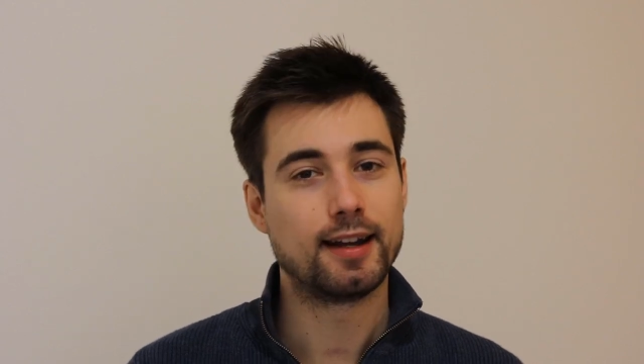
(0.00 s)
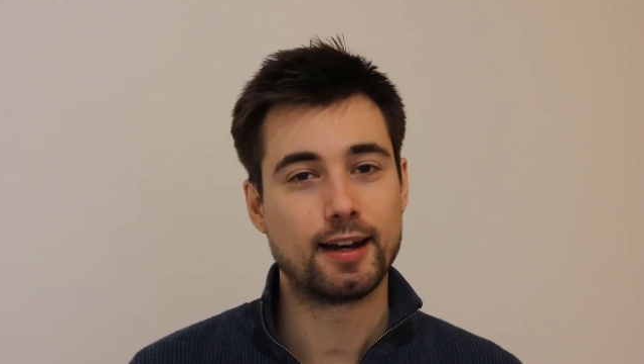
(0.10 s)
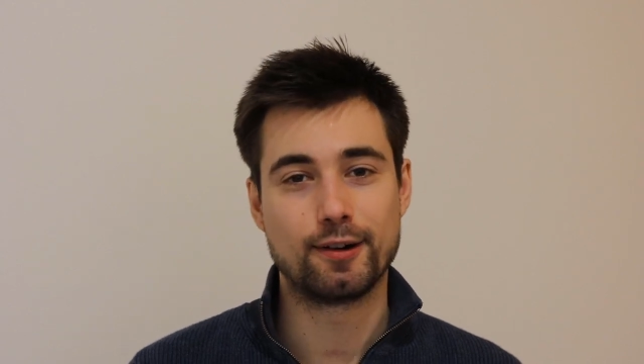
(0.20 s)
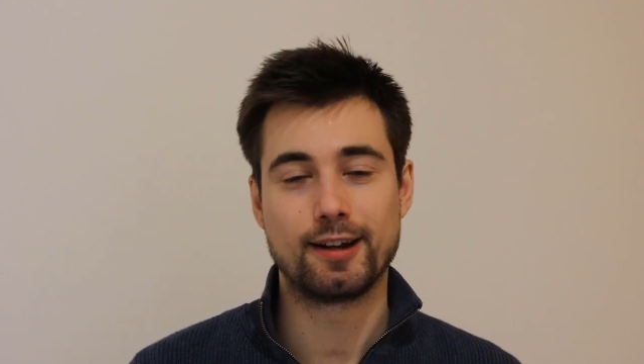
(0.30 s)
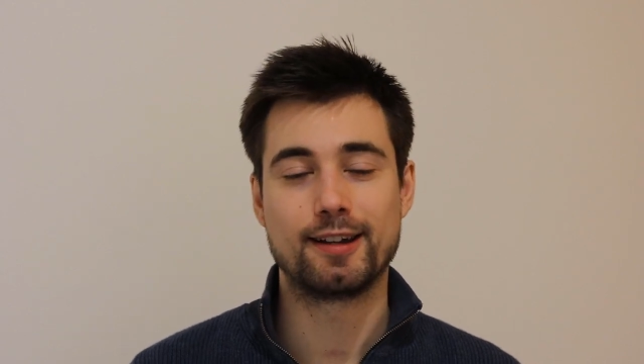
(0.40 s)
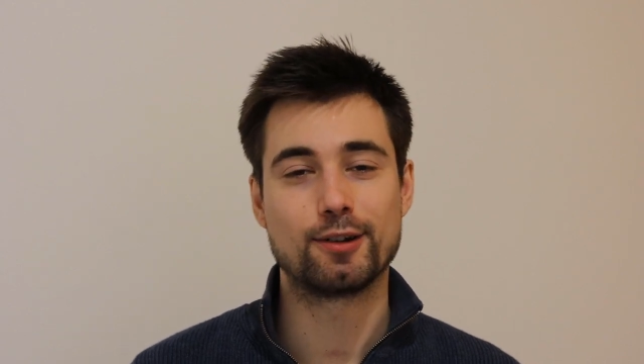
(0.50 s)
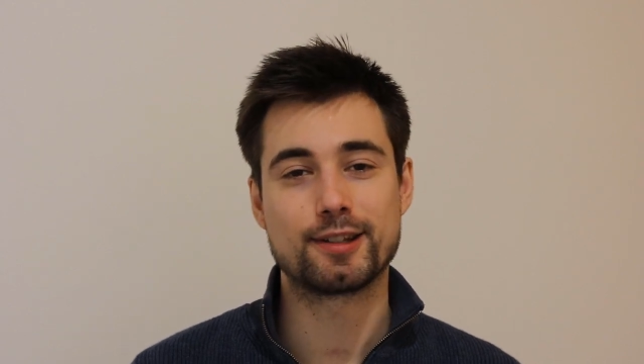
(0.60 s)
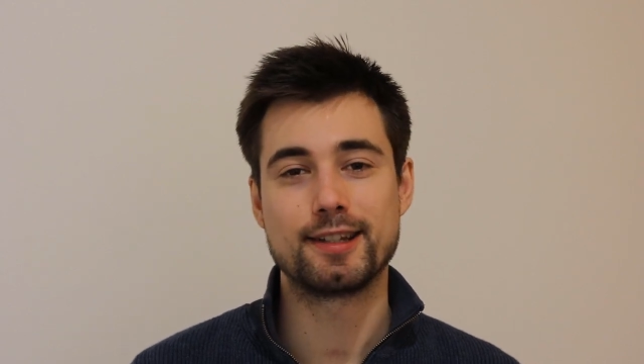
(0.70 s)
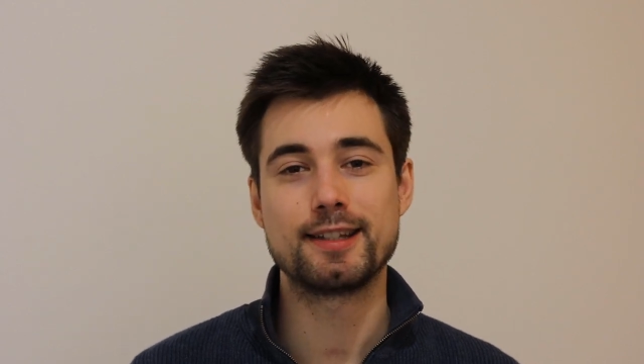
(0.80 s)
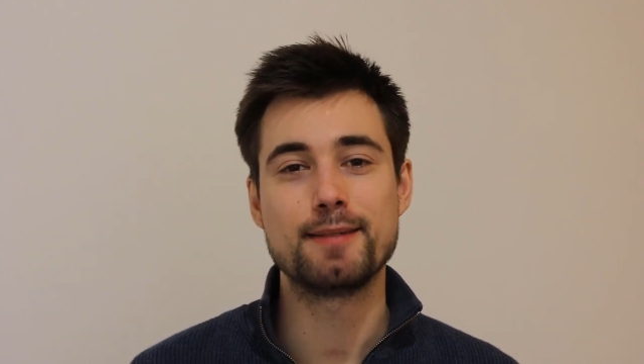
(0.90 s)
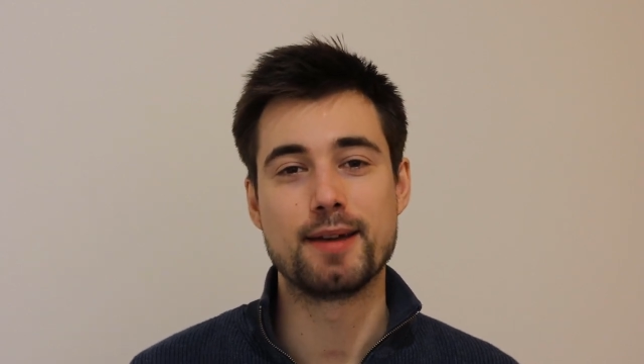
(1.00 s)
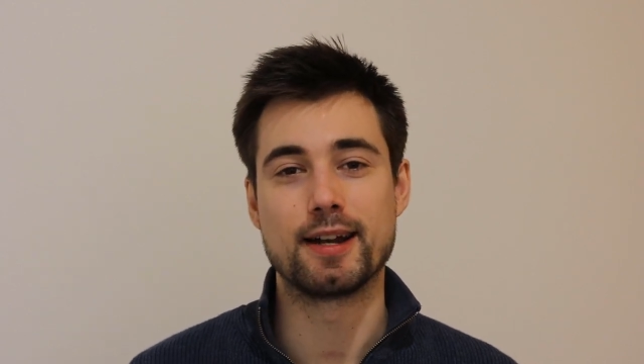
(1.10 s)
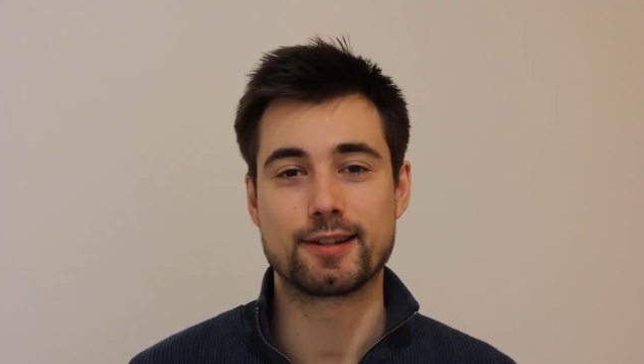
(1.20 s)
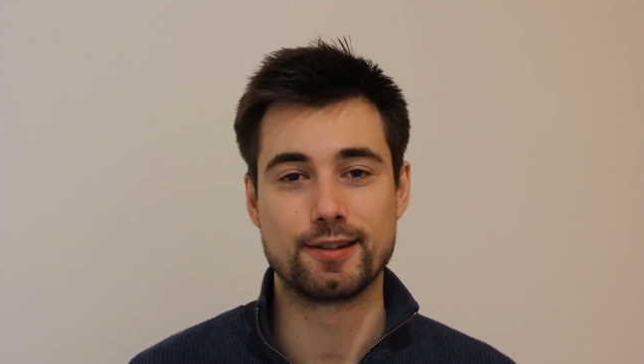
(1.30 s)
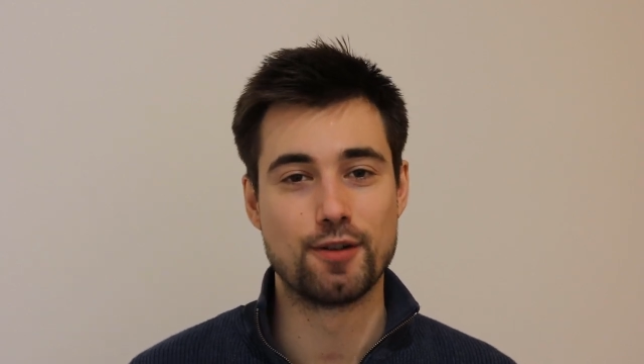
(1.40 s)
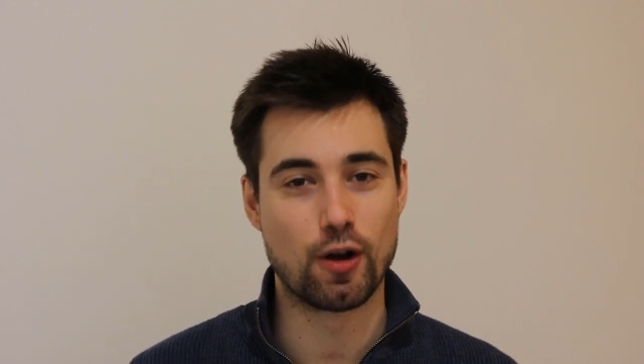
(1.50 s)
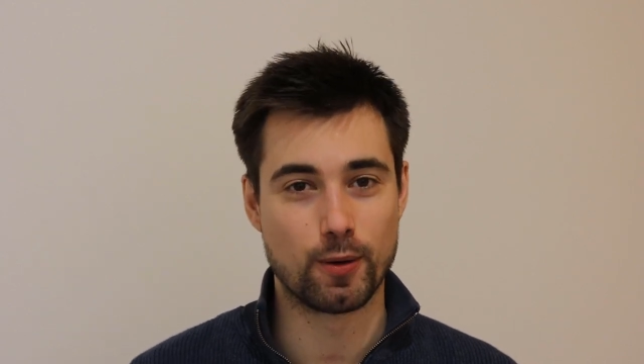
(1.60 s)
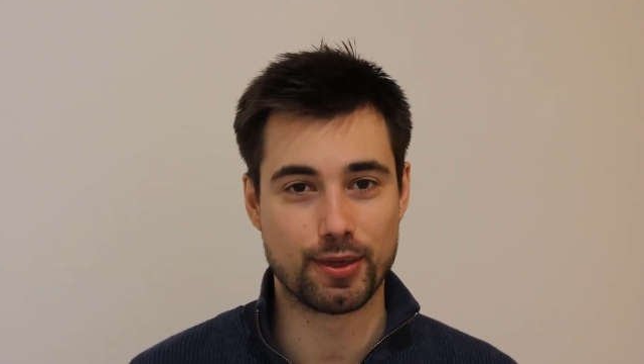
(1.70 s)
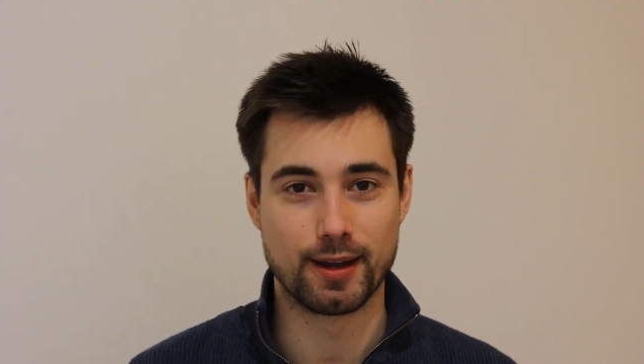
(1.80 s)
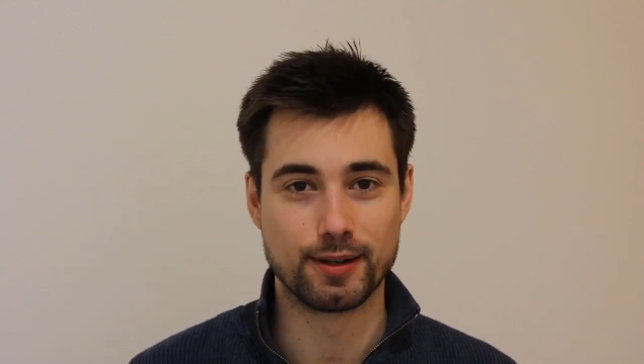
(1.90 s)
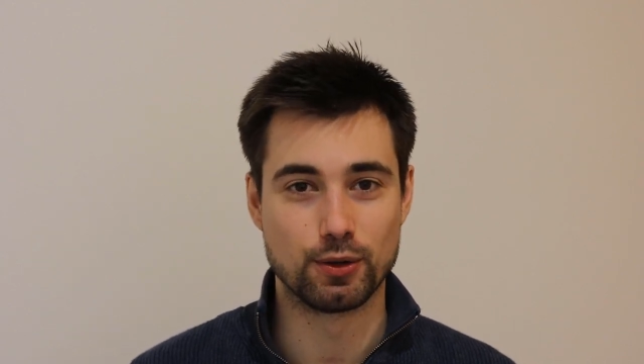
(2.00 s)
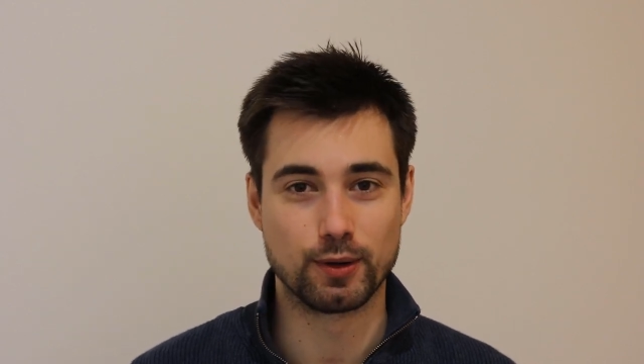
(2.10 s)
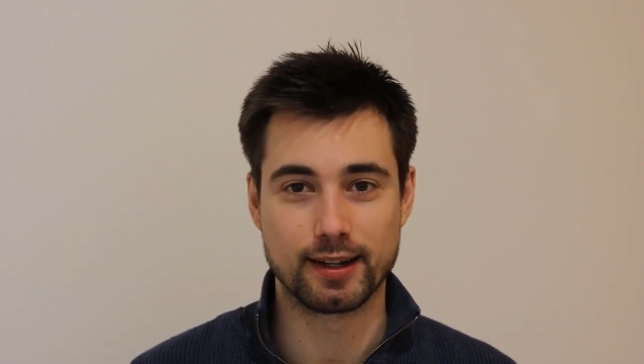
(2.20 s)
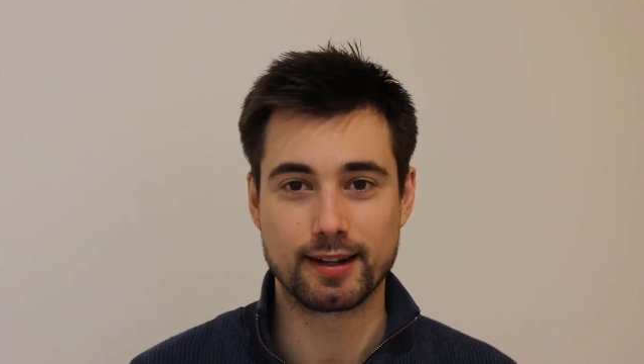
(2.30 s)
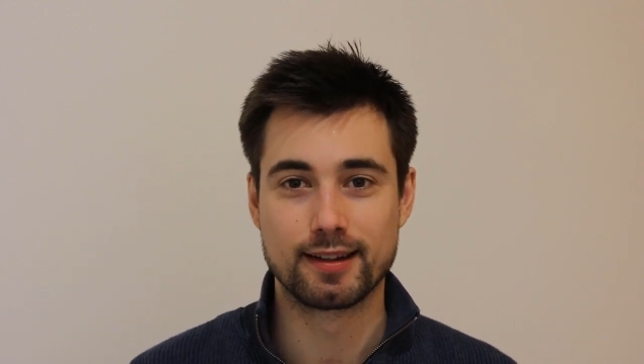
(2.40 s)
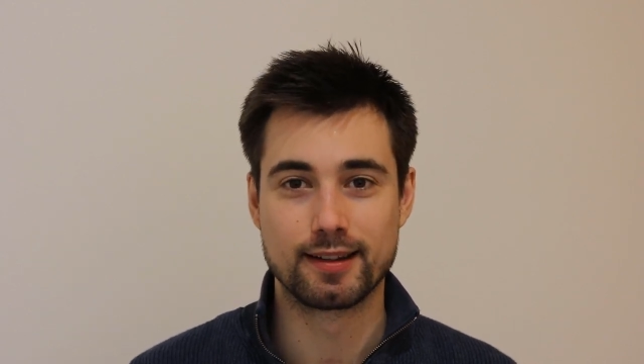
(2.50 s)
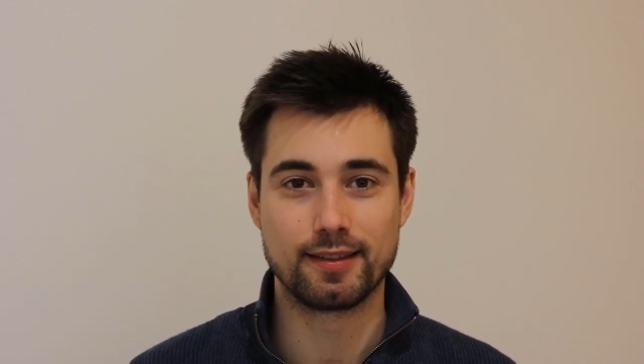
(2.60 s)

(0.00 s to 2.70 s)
Now, look, 60 Minutes know what they're doing.